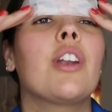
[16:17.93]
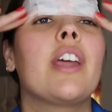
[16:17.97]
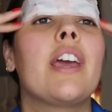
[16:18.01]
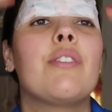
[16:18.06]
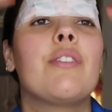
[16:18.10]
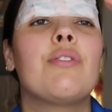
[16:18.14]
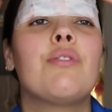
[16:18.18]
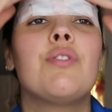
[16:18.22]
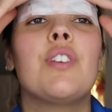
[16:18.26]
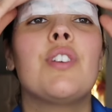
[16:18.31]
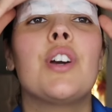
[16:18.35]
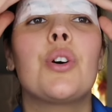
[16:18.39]
It
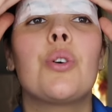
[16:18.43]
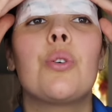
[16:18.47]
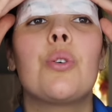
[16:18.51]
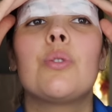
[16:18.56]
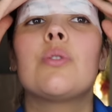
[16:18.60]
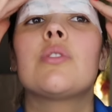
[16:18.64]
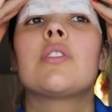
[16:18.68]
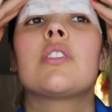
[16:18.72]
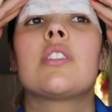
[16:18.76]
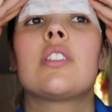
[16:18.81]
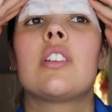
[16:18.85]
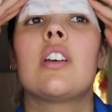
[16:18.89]

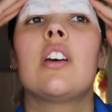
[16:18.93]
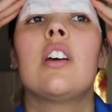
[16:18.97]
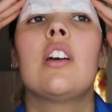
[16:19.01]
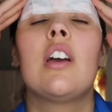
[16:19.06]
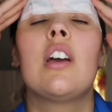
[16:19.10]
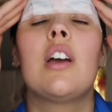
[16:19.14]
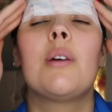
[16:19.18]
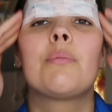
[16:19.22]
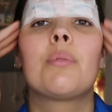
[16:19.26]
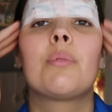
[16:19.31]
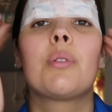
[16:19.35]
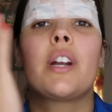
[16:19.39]
feels
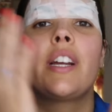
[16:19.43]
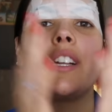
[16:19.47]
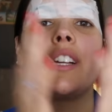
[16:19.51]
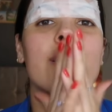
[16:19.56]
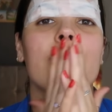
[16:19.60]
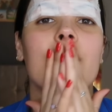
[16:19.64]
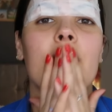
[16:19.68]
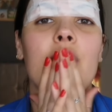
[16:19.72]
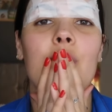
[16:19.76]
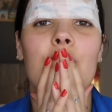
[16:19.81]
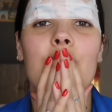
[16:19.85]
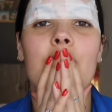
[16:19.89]
pretty
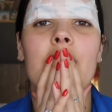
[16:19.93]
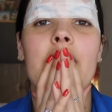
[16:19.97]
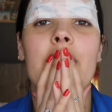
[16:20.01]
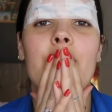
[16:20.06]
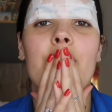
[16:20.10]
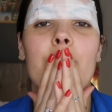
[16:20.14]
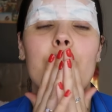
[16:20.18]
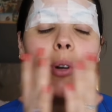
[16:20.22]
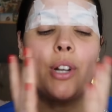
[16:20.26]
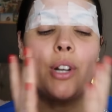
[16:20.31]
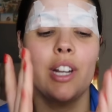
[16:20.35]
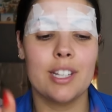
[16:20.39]
secure, if
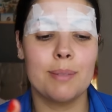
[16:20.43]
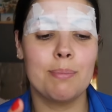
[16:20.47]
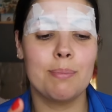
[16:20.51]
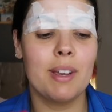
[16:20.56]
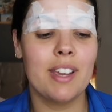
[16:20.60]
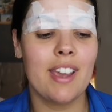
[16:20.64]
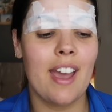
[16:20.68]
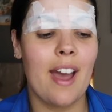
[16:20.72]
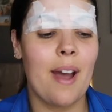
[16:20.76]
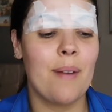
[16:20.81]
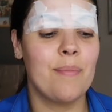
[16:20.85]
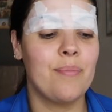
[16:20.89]
I'm honest. But
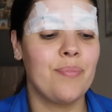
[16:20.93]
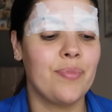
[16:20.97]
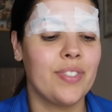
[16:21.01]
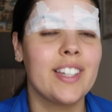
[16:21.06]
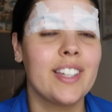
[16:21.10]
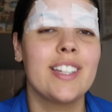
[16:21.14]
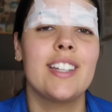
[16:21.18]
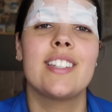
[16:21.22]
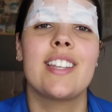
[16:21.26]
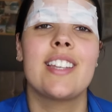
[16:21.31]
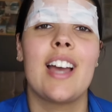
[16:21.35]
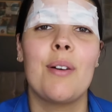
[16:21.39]
yeah,
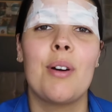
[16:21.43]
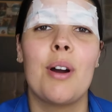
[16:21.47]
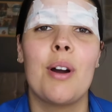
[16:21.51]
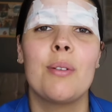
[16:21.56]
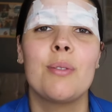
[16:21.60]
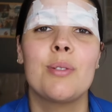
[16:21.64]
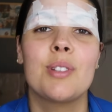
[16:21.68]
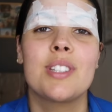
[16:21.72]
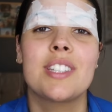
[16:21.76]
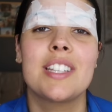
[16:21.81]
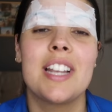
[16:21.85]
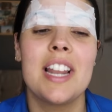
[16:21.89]
this is how I
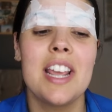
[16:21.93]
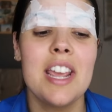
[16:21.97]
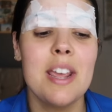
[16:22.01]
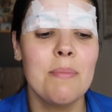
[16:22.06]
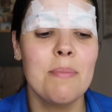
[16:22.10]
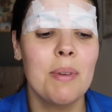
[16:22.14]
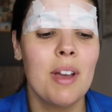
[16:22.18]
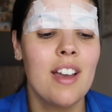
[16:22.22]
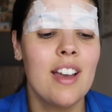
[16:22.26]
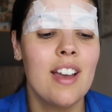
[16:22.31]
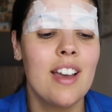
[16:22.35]
will sleep.